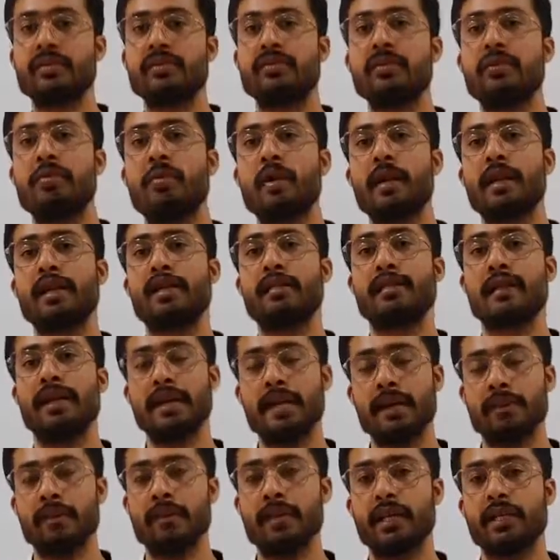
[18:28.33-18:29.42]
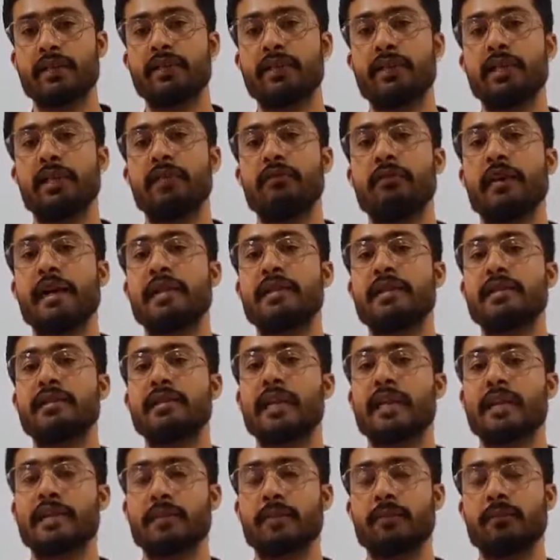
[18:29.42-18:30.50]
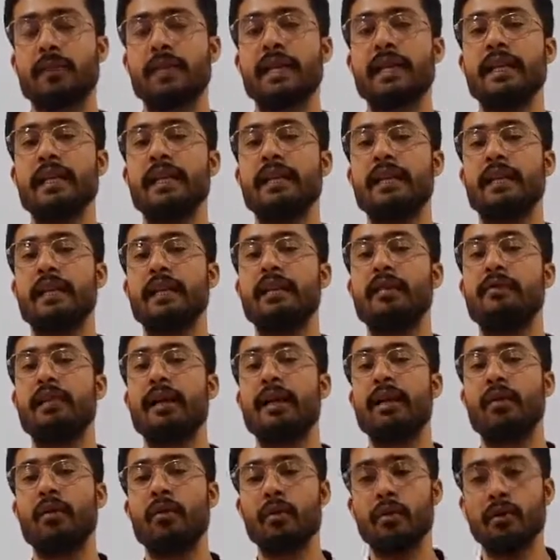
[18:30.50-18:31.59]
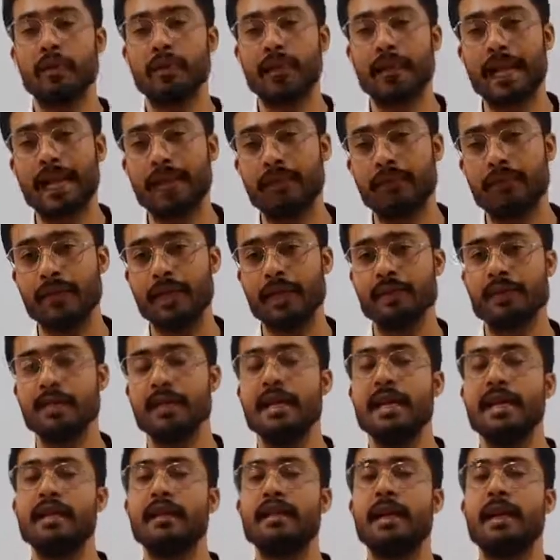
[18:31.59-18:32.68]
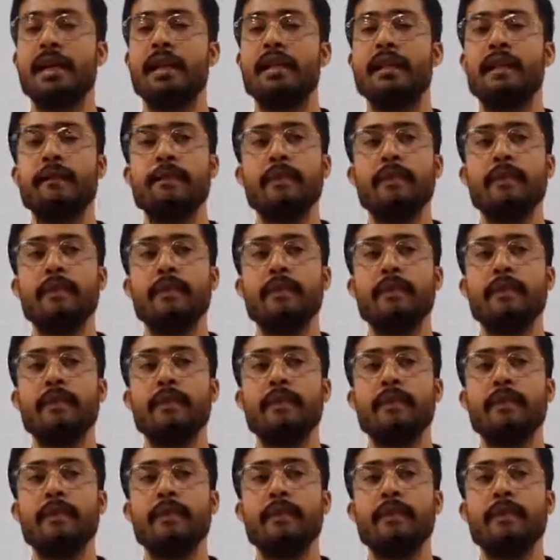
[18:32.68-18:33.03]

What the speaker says: So what is adaptation? If I just explain it in my own language, then